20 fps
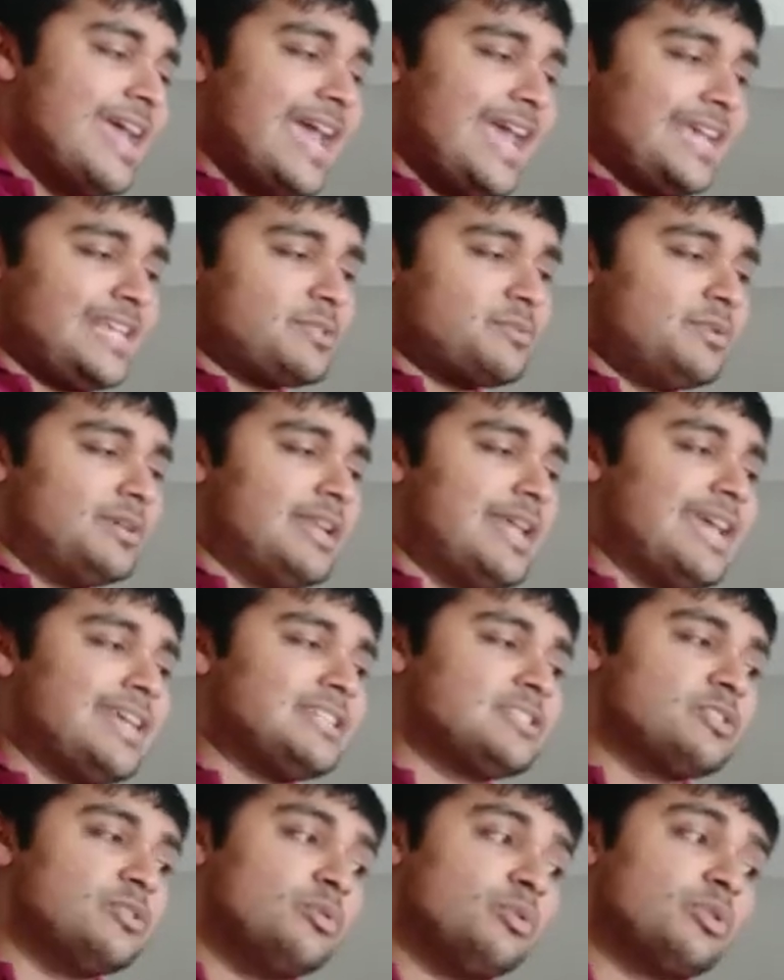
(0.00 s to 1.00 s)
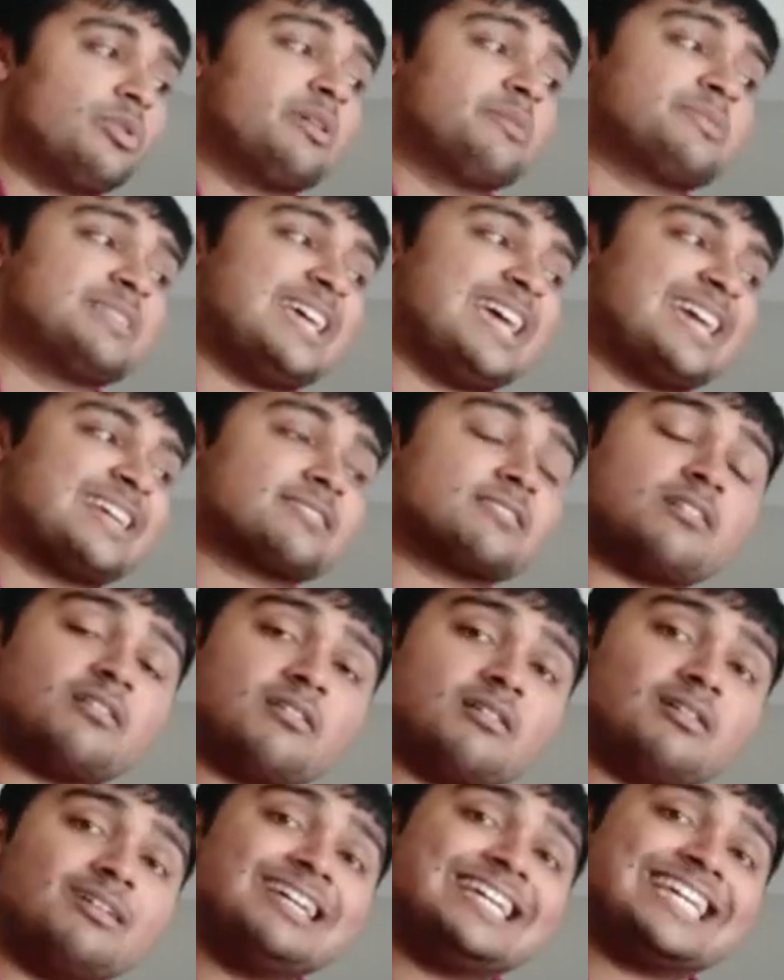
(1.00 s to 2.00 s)
x1, x2, all the way up to
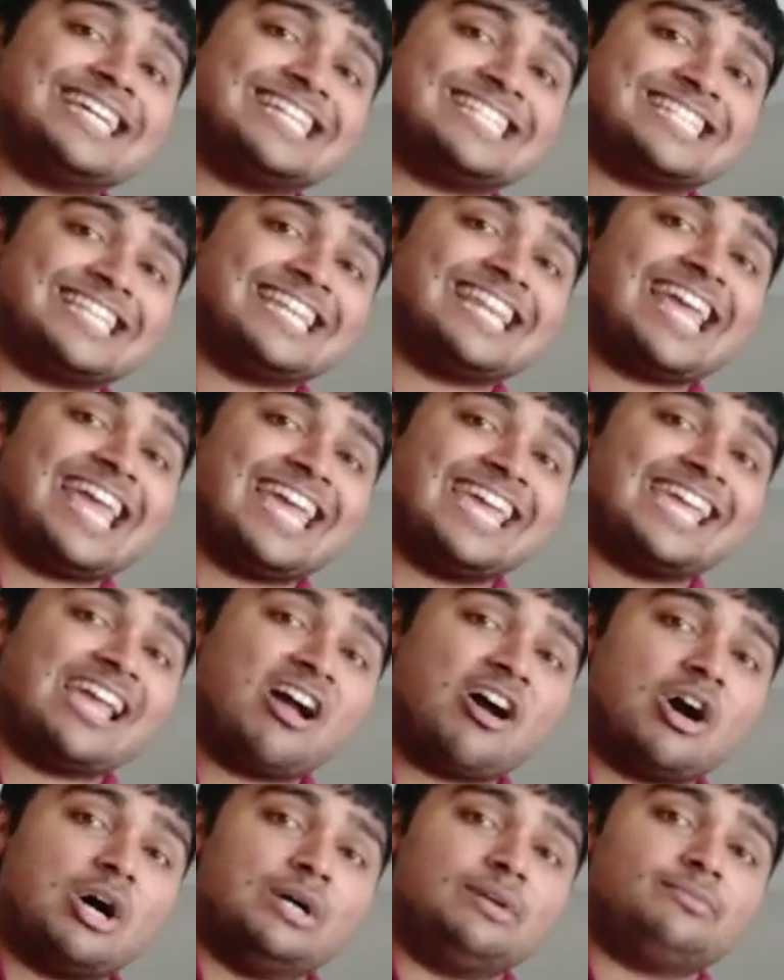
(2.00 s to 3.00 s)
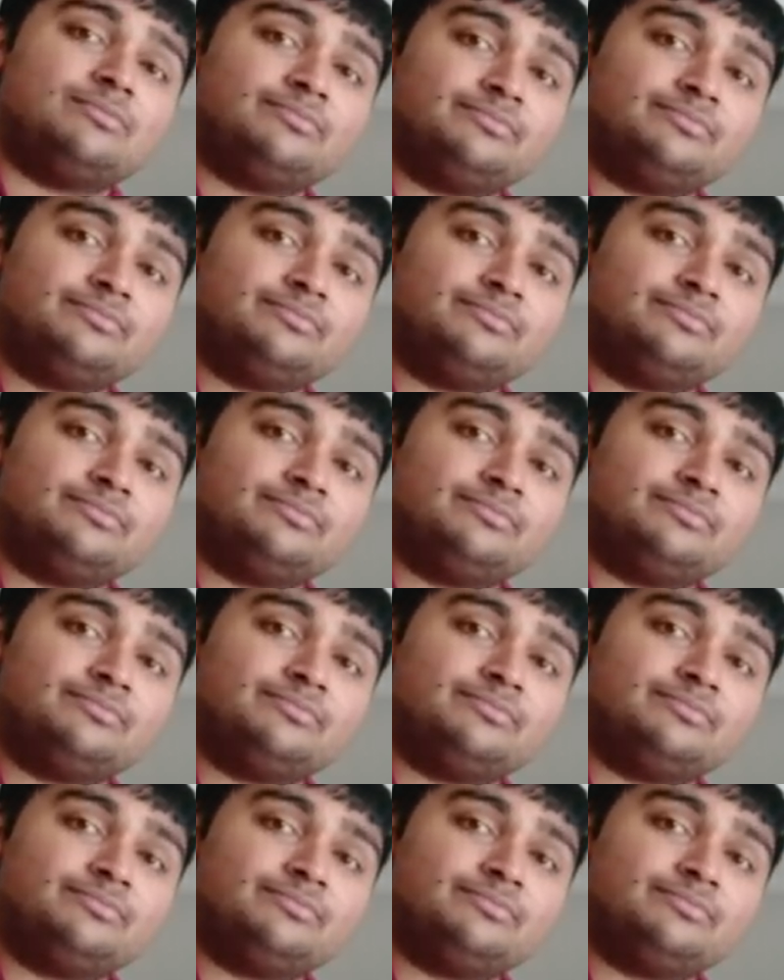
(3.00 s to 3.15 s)
xr, is in AR.